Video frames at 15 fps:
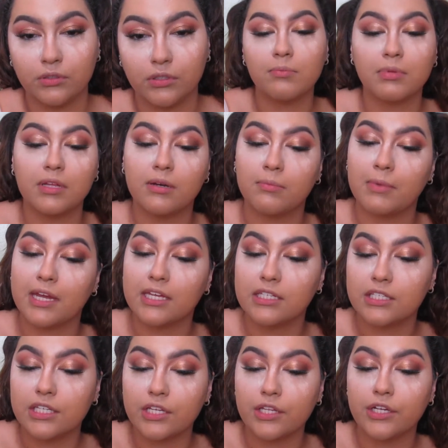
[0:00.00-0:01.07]
Blended my
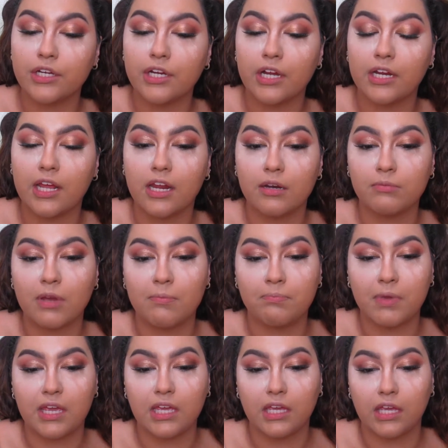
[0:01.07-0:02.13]
concealer and added my
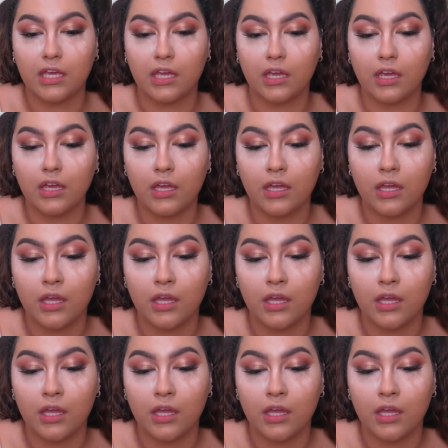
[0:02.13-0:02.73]
baking